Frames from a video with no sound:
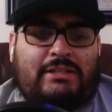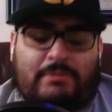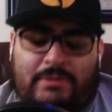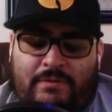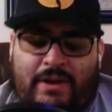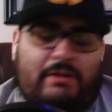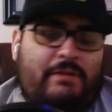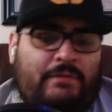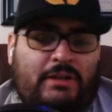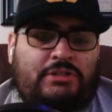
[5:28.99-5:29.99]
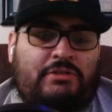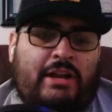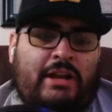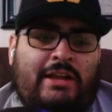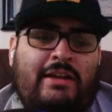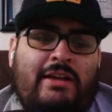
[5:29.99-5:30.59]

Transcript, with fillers: It was very frustrating